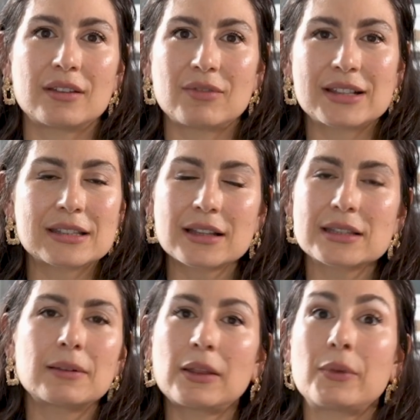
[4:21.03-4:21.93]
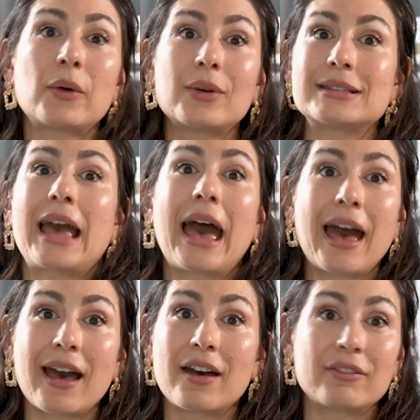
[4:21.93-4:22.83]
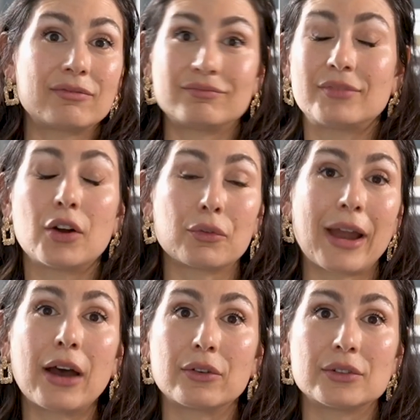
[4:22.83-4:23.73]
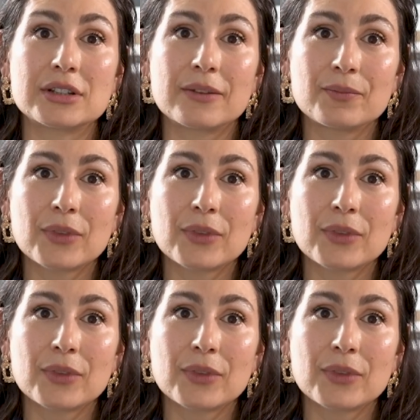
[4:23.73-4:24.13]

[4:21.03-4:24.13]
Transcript: It's not something that we always have around.